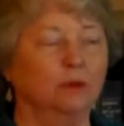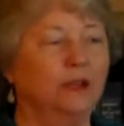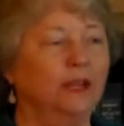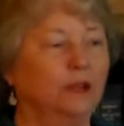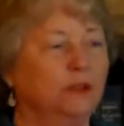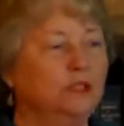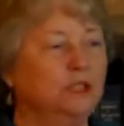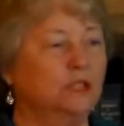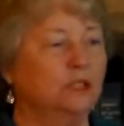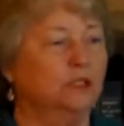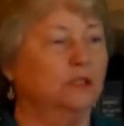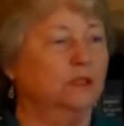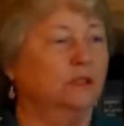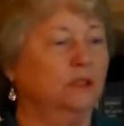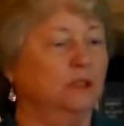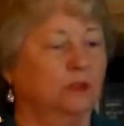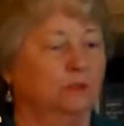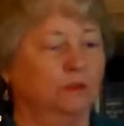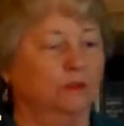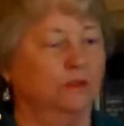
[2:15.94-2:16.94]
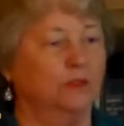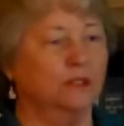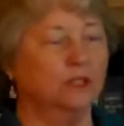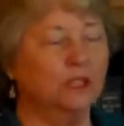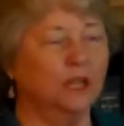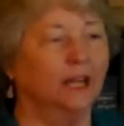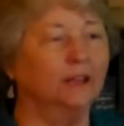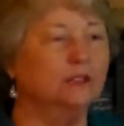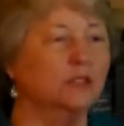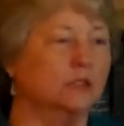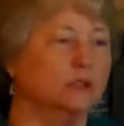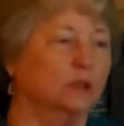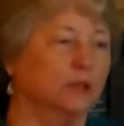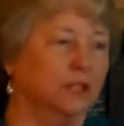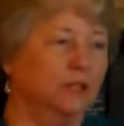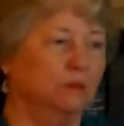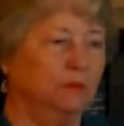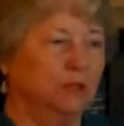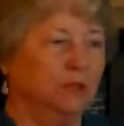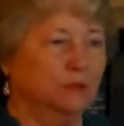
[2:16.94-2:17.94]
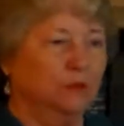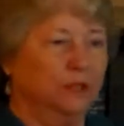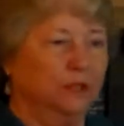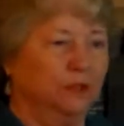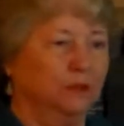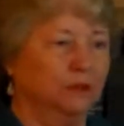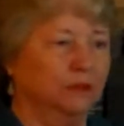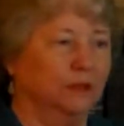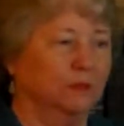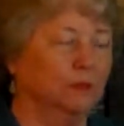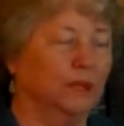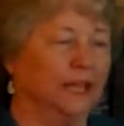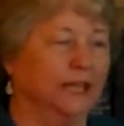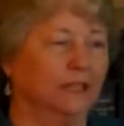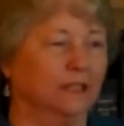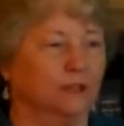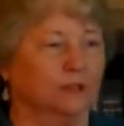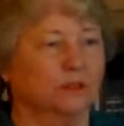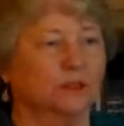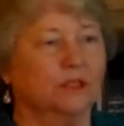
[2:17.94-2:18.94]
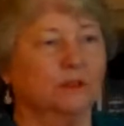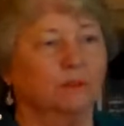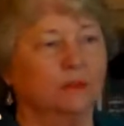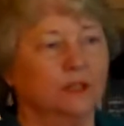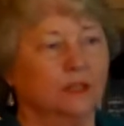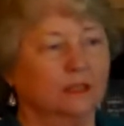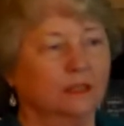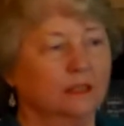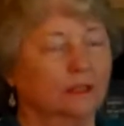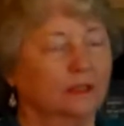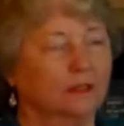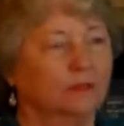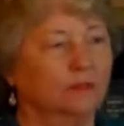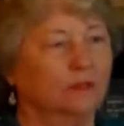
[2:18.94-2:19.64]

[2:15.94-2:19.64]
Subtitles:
Well, no, you can move the chair. I'll just look in between you and the blanket or something.